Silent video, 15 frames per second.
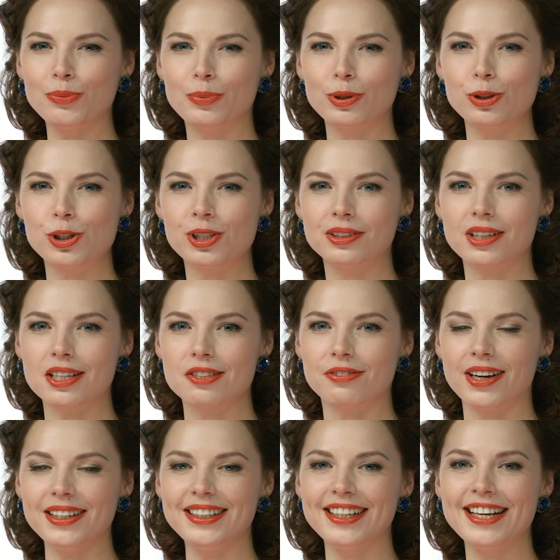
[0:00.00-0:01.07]
It's called
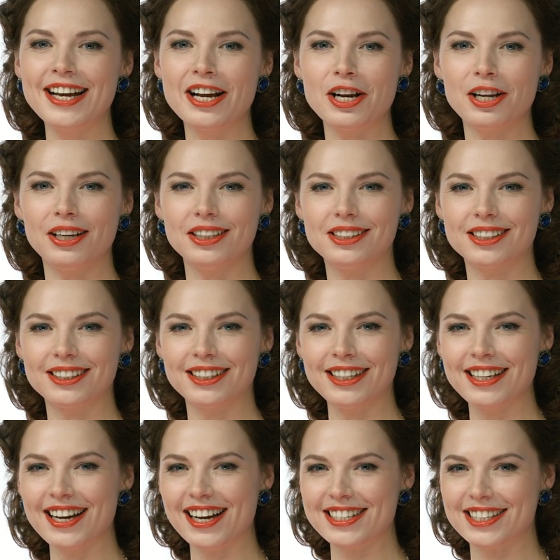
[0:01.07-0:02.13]
Islands of
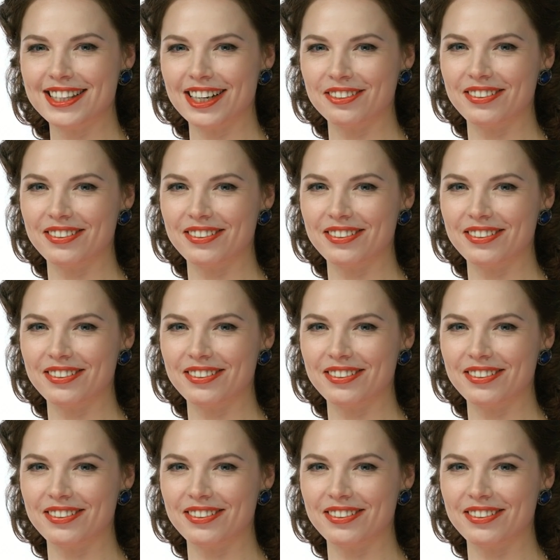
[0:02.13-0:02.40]
Ice,